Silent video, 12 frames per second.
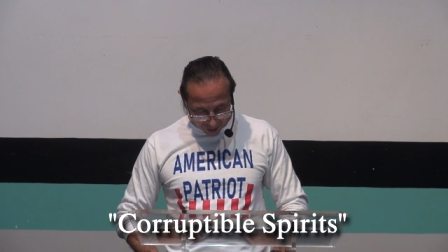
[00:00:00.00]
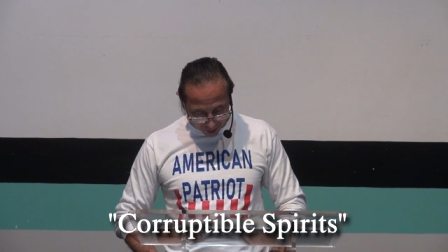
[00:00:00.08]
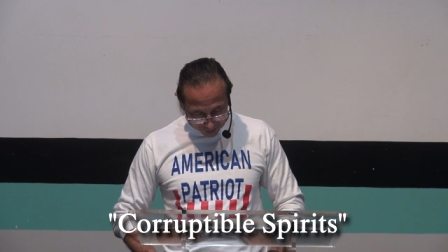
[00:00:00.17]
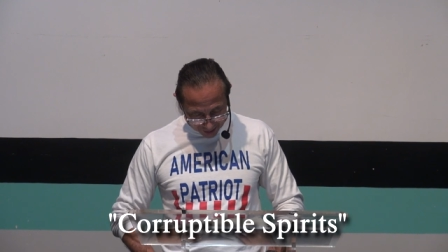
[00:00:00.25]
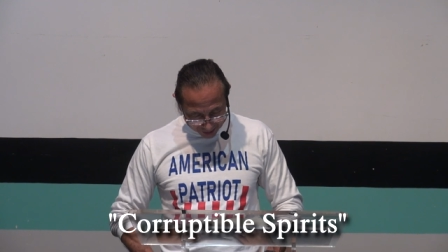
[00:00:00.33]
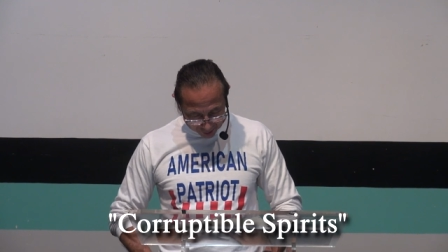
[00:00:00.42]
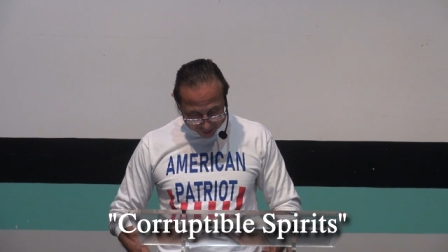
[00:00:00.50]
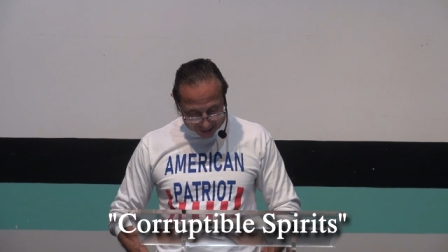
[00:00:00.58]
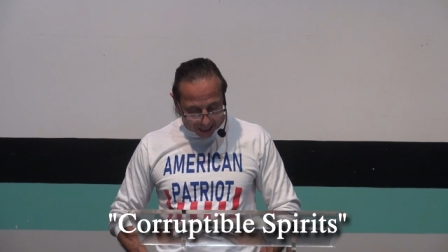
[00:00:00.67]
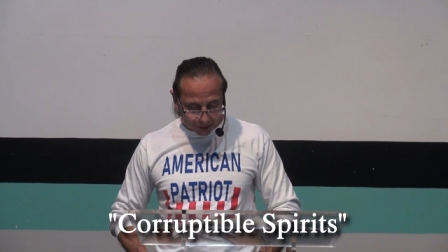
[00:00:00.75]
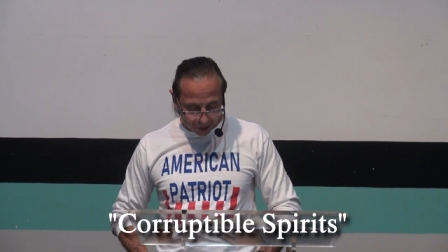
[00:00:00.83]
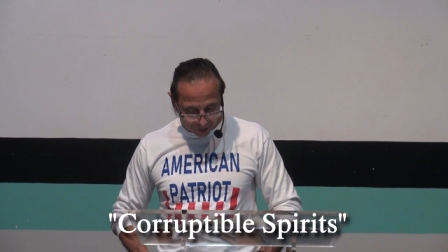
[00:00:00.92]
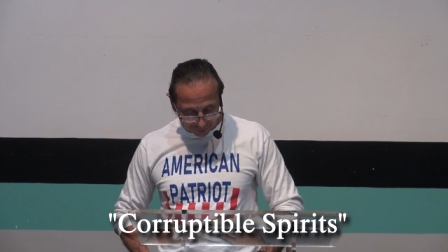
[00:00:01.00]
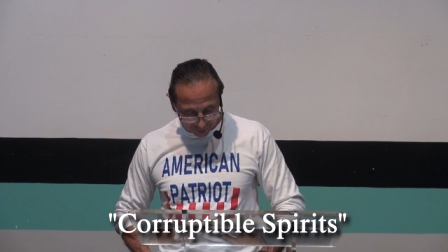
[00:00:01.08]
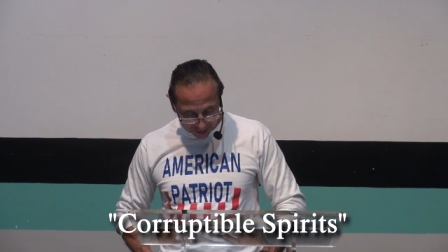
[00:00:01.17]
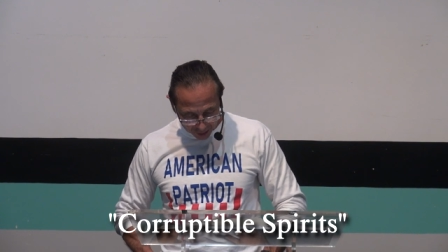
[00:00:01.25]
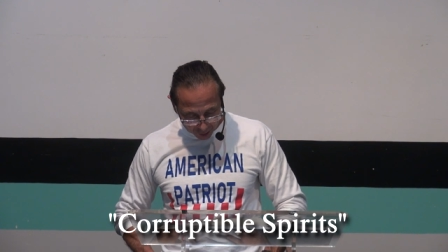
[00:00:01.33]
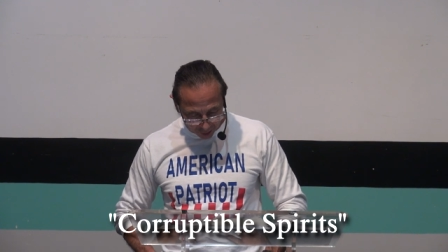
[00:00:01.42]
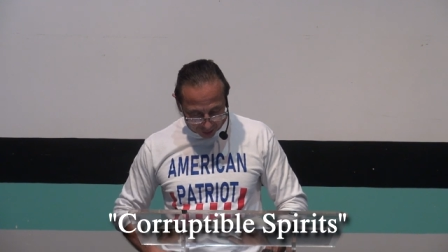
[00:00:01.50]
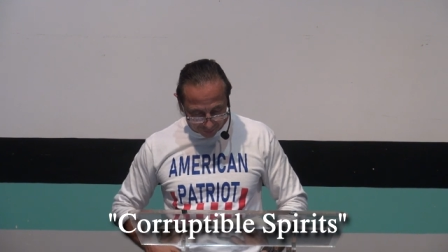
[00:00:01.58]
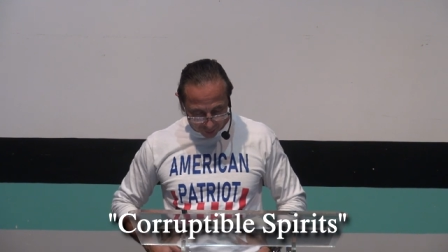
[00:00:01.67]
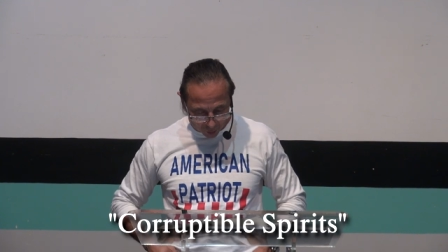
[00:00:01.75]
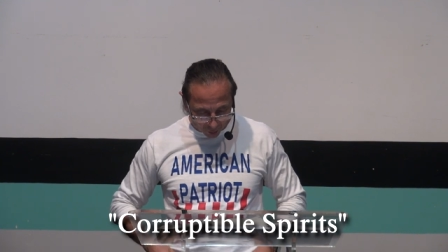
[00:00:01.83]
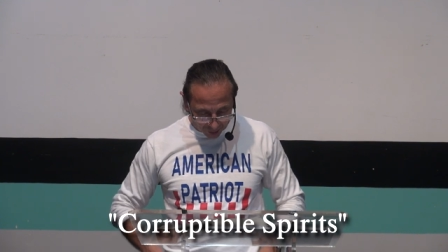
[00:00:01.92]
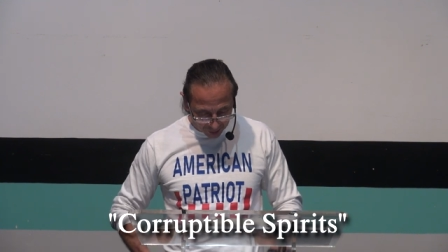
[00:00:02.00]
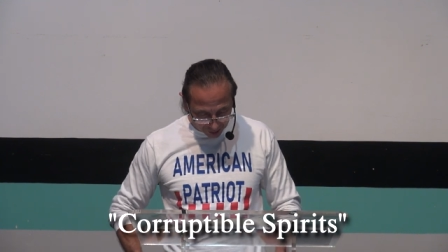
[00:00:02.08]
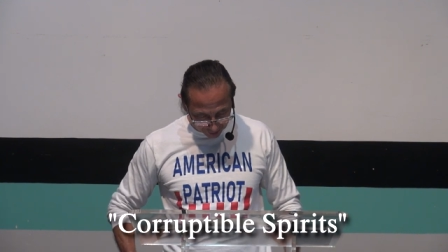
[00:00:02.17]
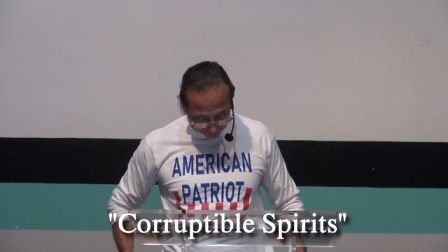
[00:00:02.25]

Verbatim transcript: are debtors not to the flesh to live according to the